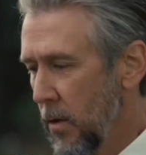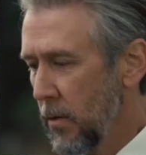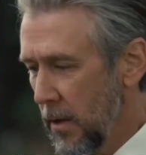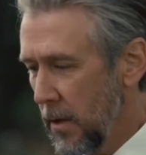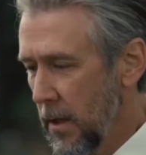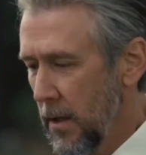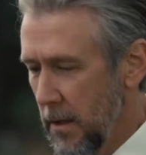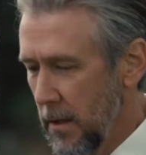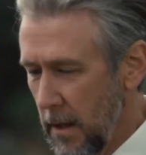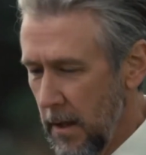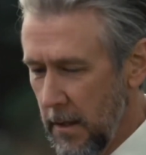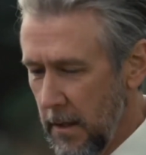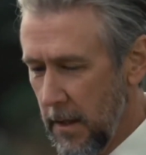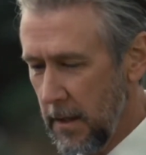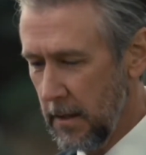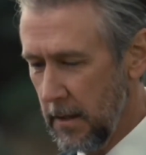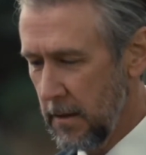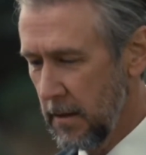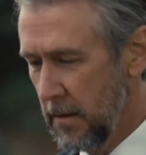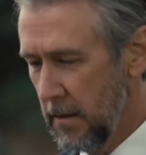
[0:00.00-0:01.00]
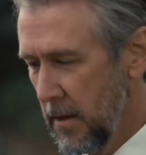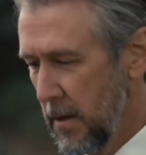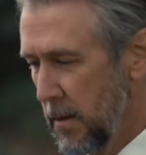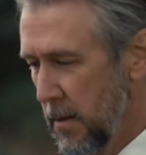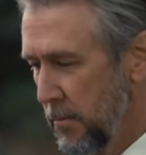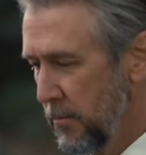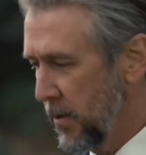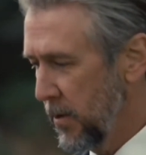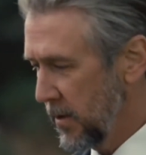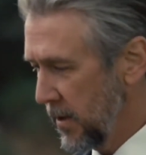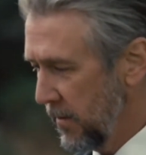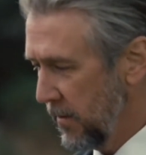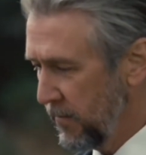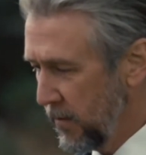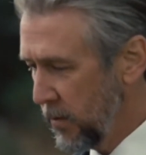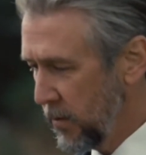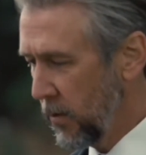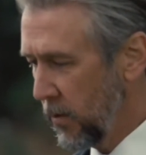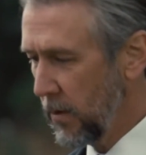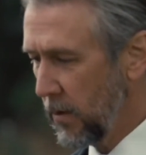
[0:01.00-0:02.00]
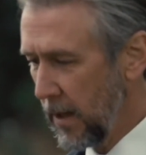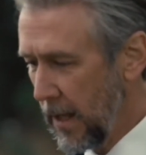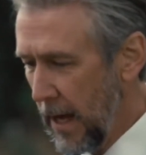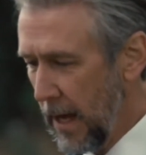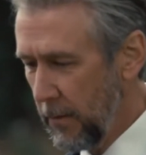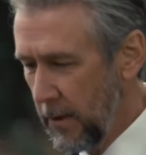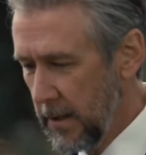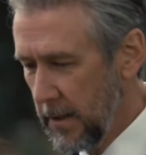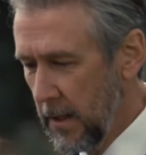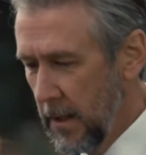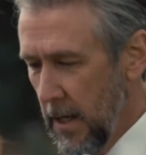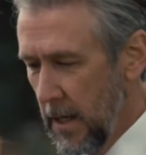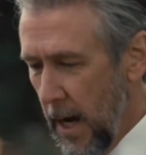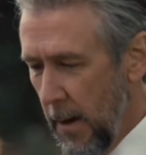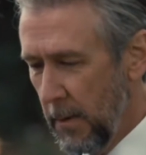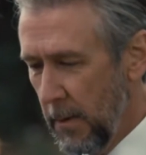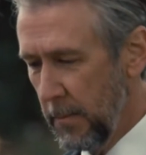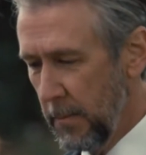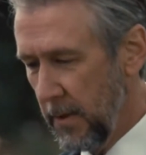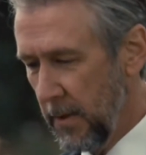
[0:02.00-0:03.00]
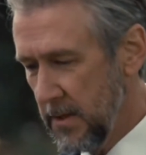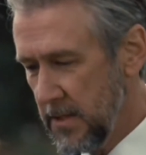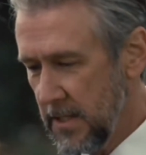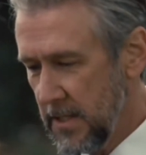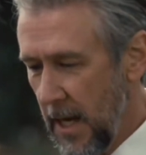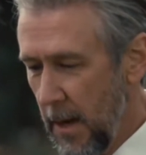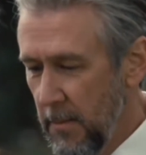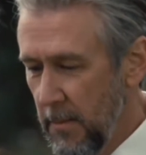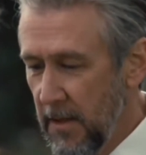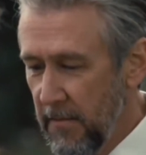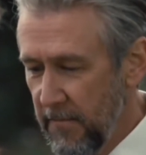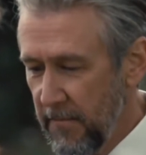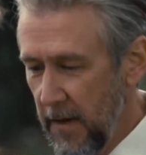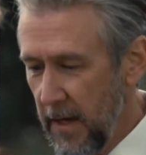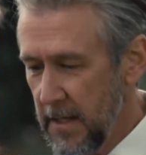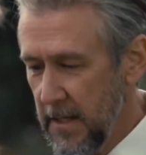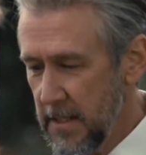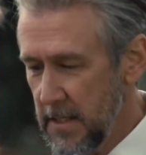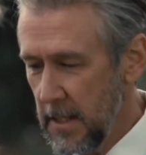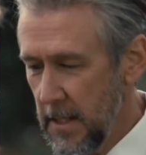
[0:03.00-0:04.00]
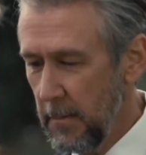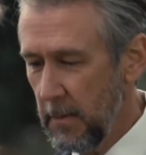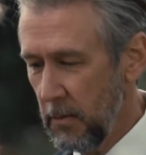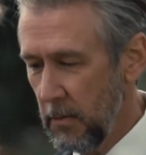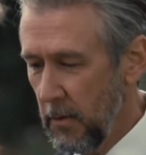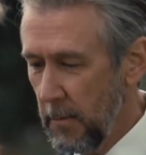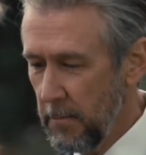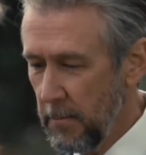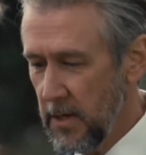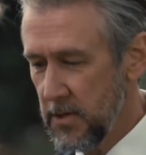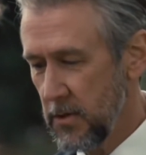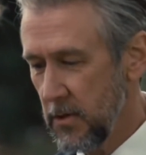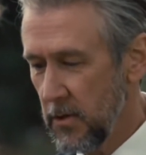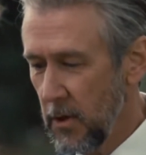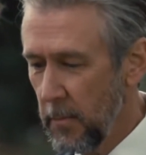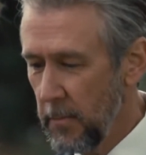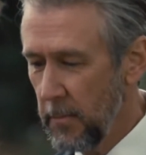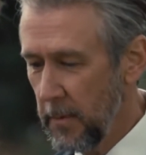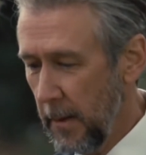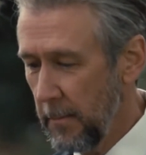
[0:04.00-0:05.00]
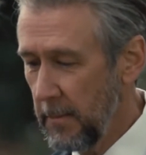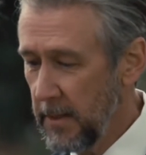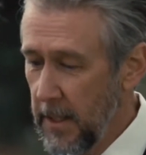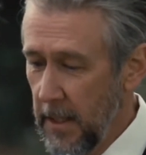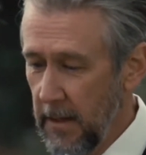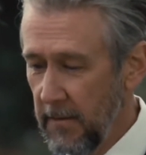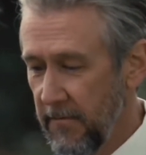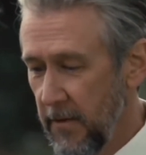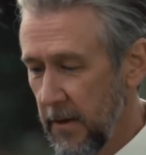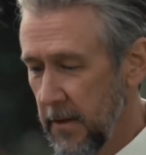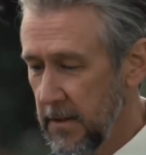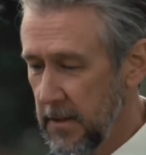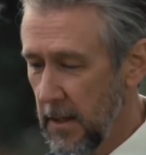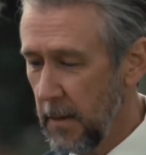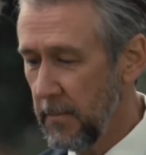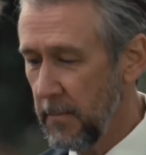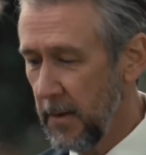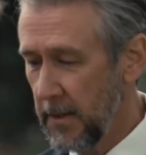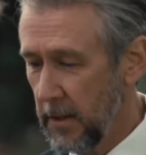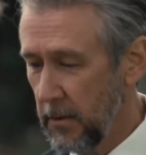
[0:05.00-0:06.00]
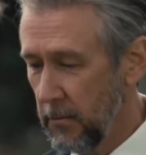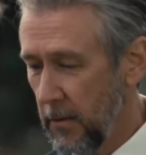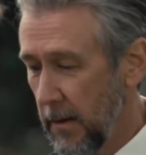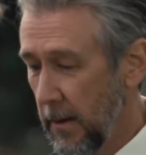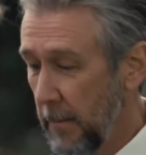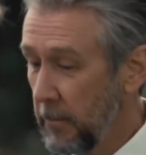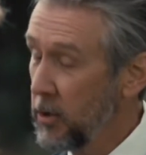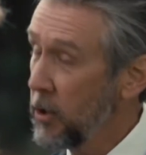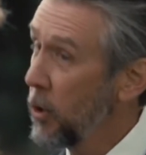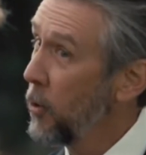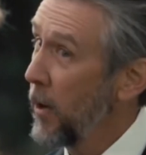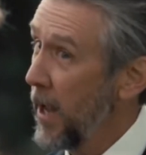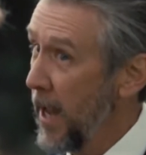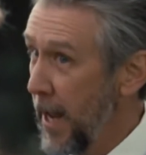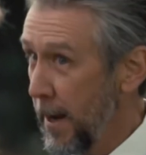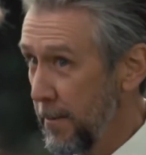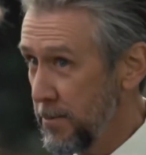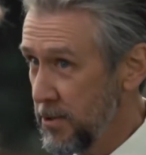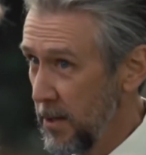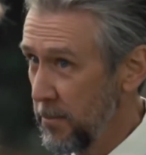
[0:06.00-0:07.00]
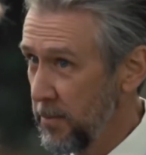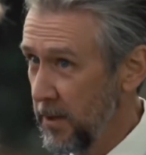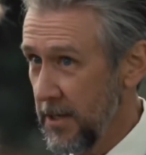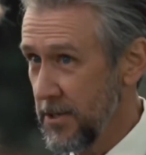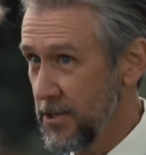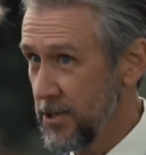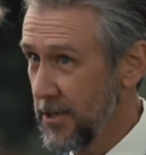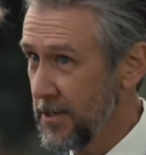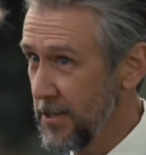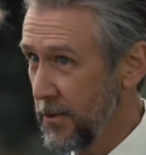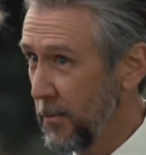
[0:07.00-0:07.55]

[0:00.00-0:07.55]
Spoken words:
Okay, I get it. But if you don't allow it, I'm going to punch Tom in the face, and I'm going to rip my shirt open, I'm going to take a fucking dump on the ground, I'm going to go apeshit because she's